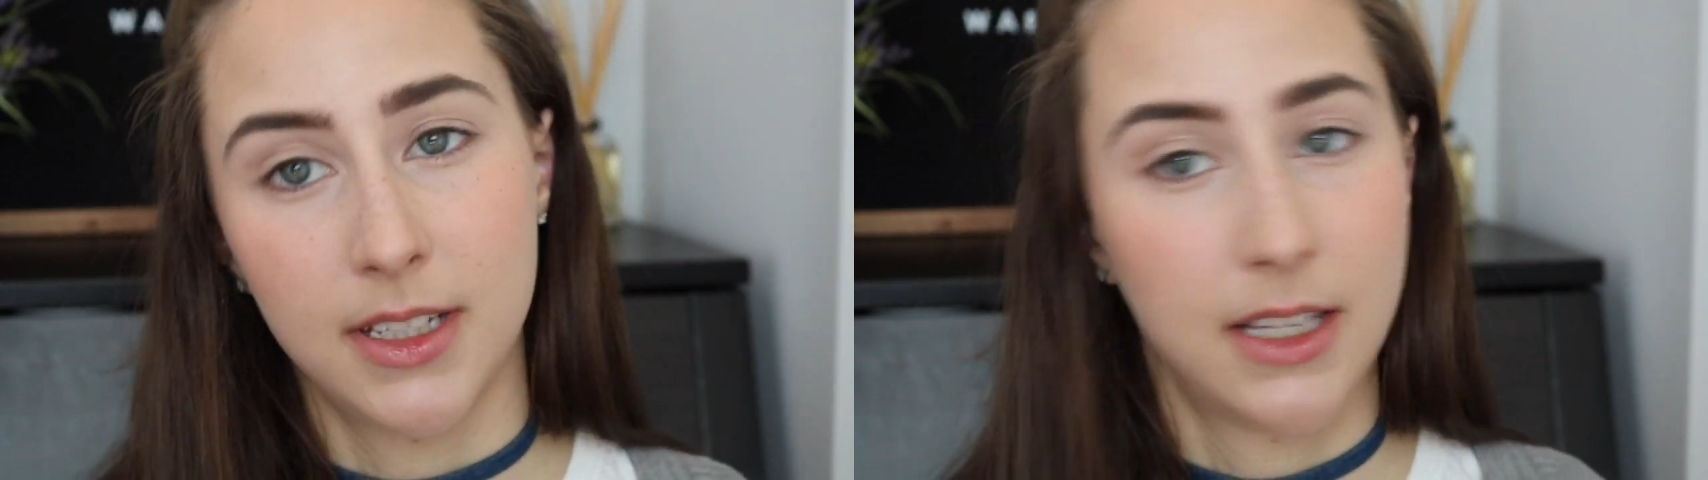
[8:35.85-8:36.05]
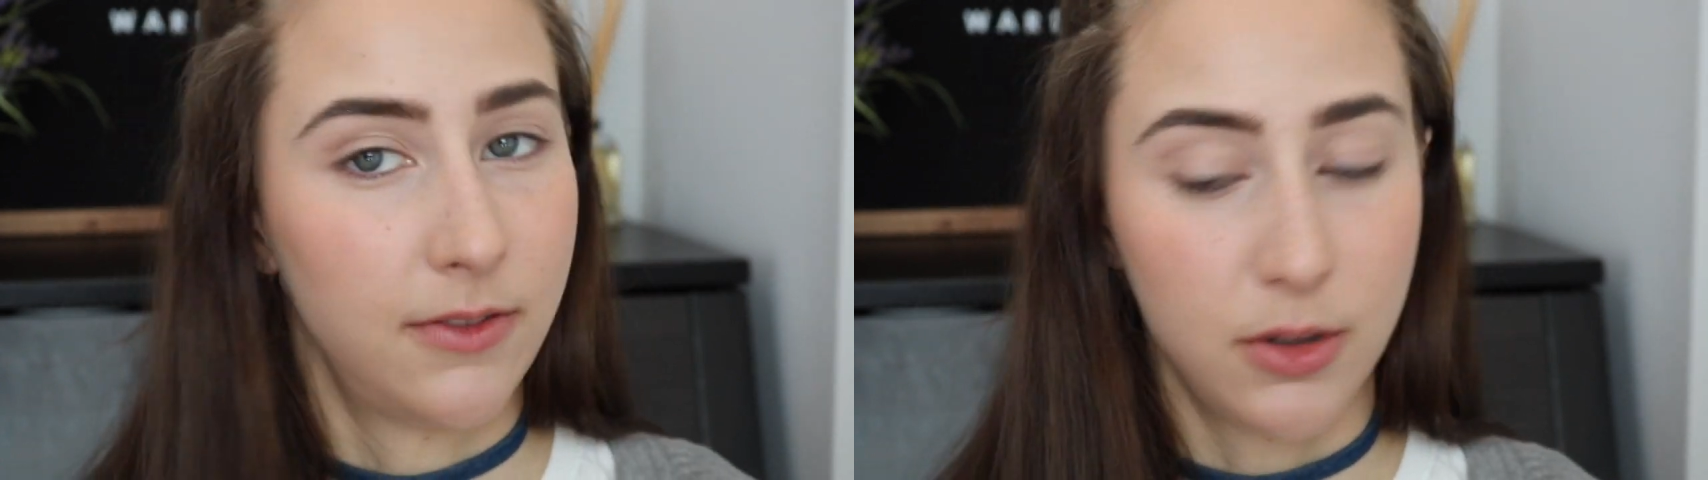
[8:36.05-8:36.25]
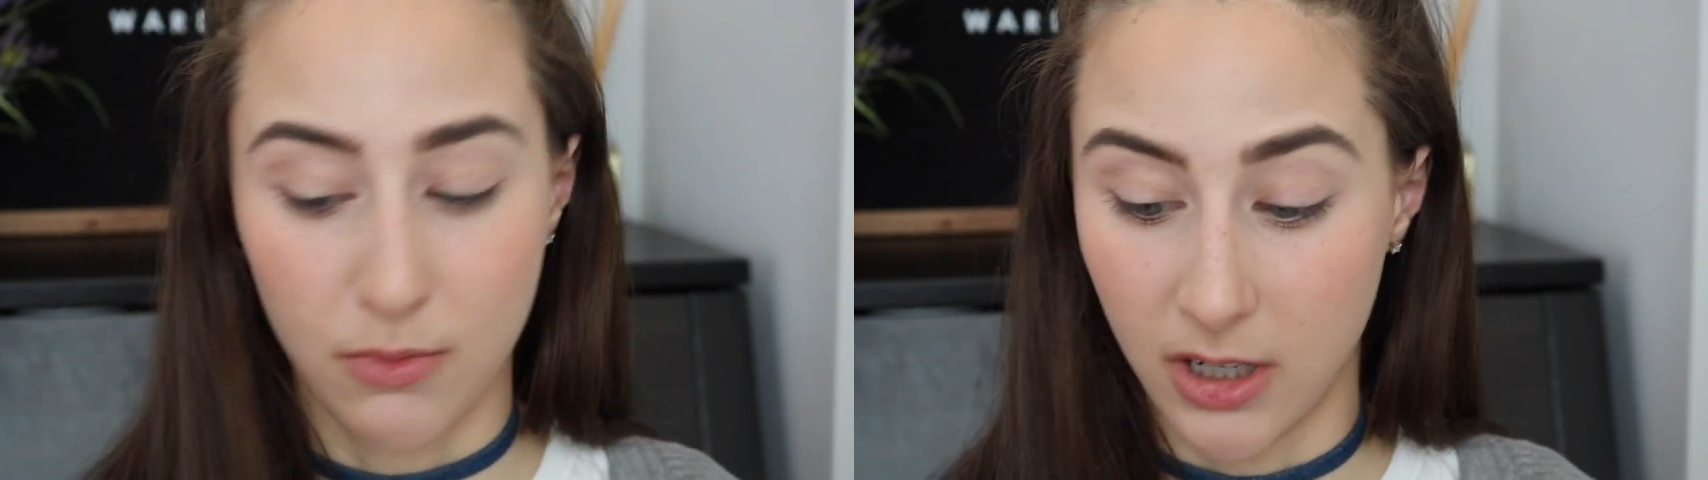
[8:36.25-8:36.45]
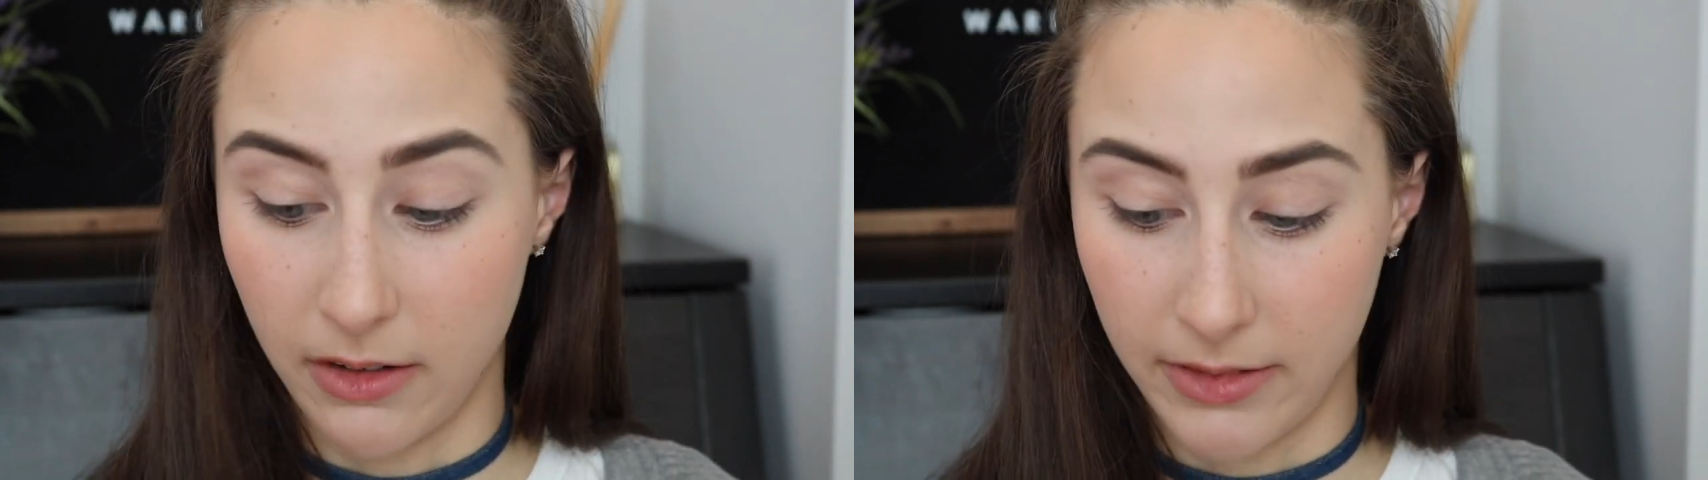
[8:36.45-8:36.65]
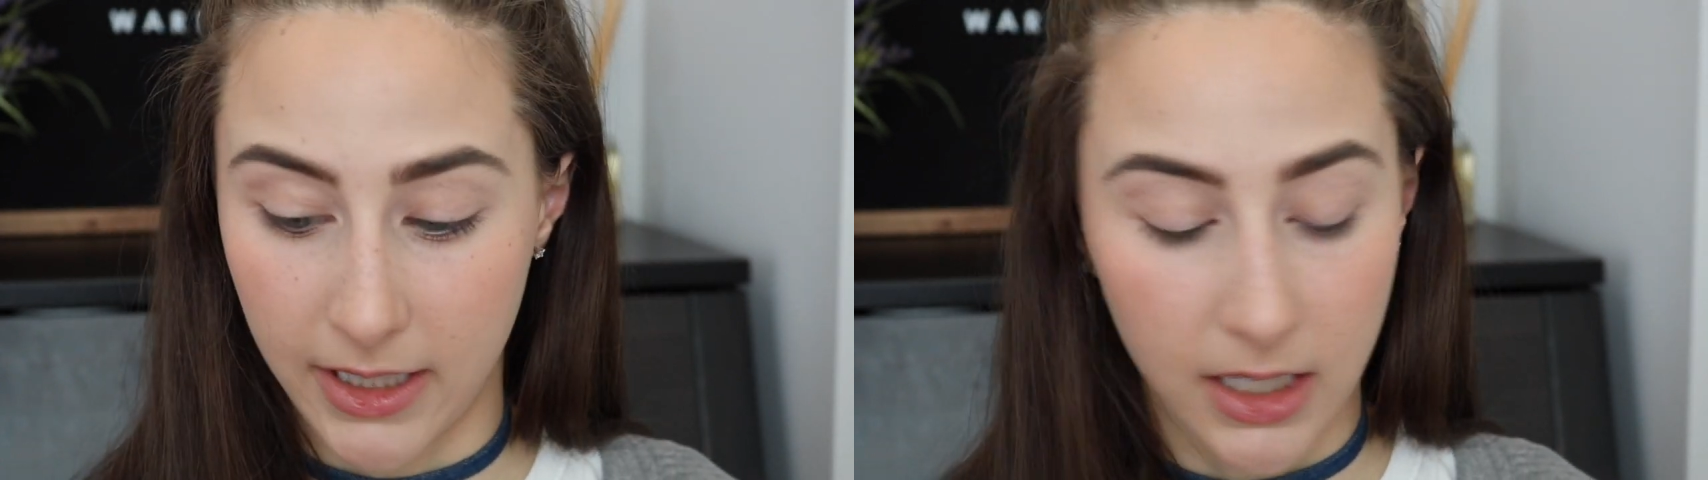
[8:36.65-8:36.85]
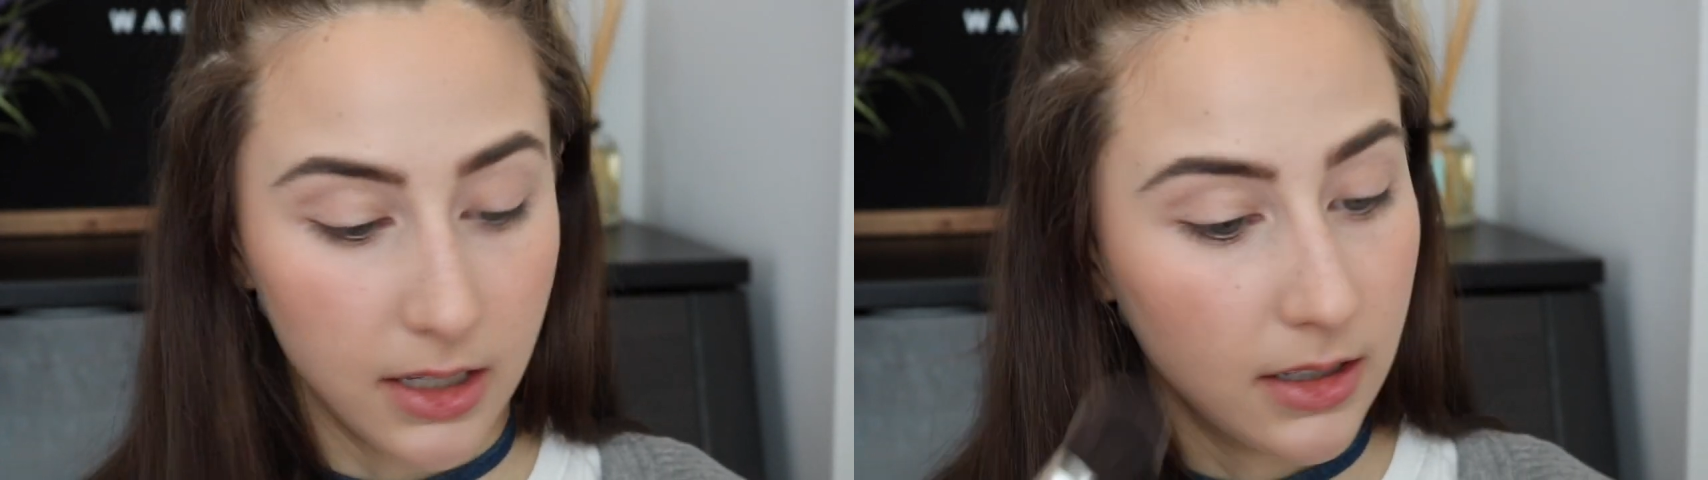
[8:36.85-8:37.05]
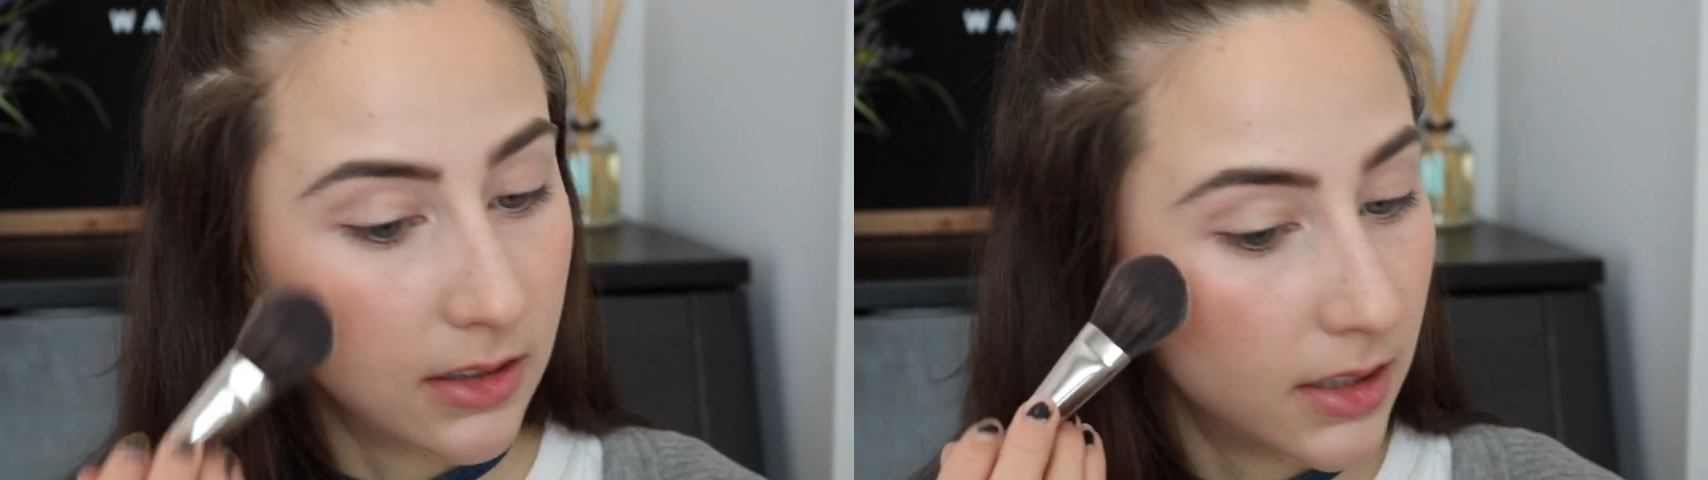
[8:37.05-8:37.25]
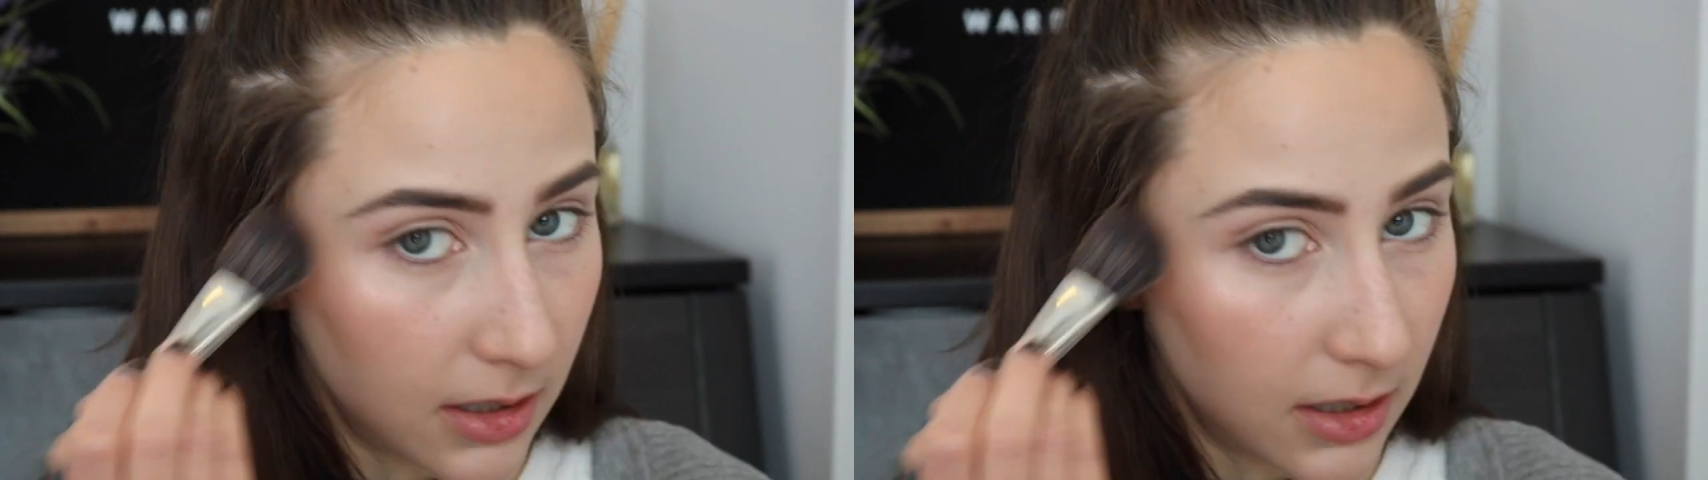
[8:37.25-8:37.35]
to give you more of like a